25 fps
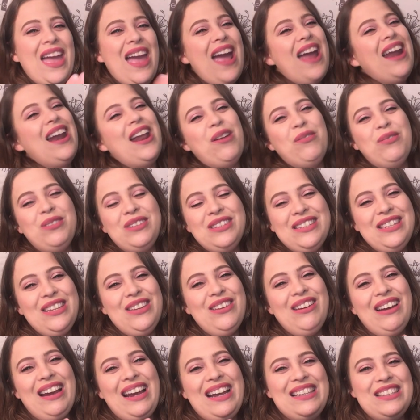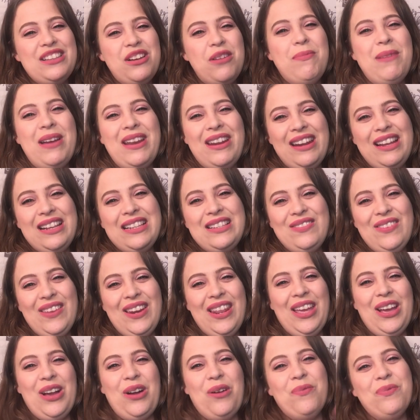and I will see you guys on my next
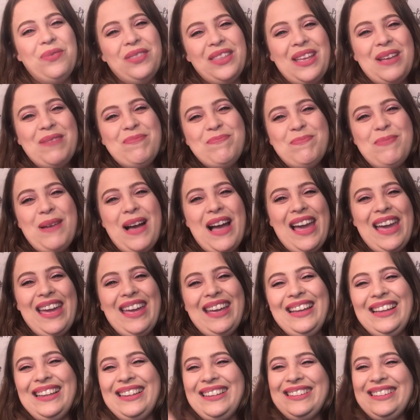video. Bye.